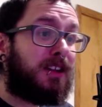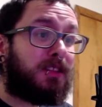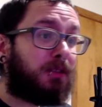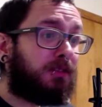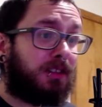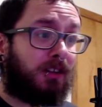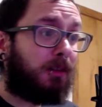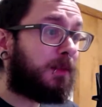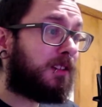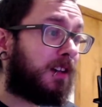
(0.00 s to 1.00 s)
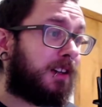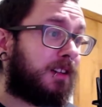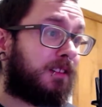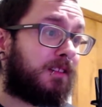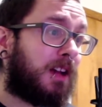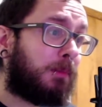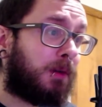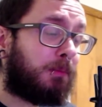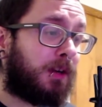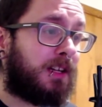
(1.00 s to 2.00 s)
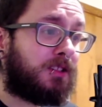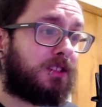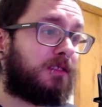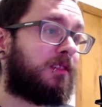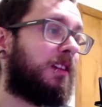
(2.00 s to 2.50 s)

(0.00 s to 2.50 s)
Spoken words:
those can all be done in separate branches,